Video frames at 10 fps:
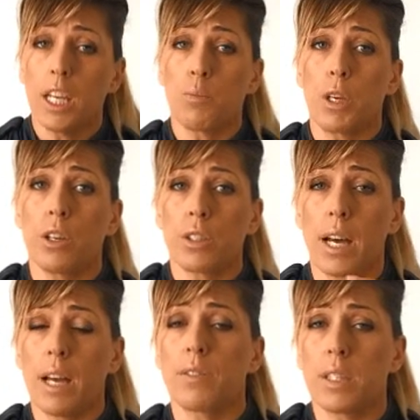Is because
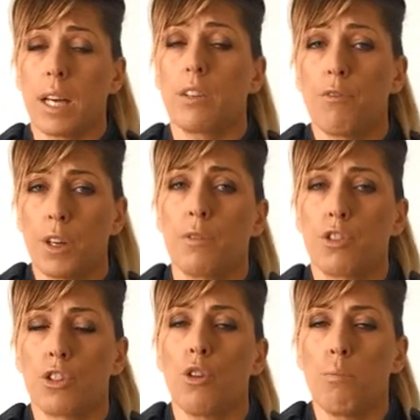I have sat in front
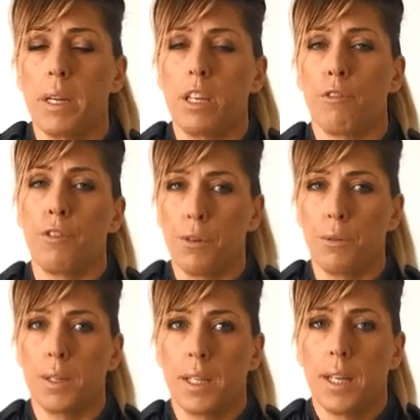of so many of
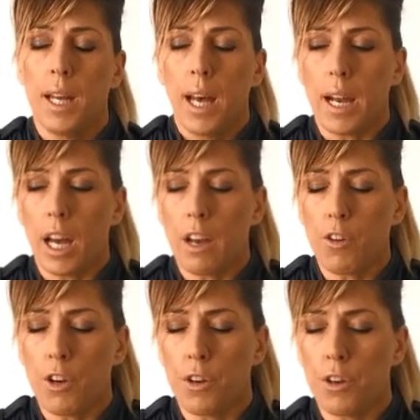you and I
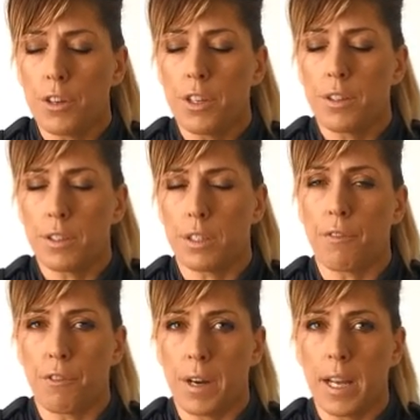have heard the
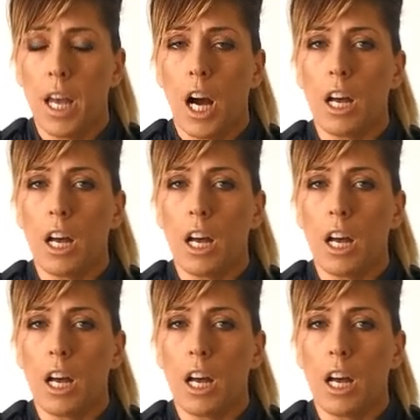suffering.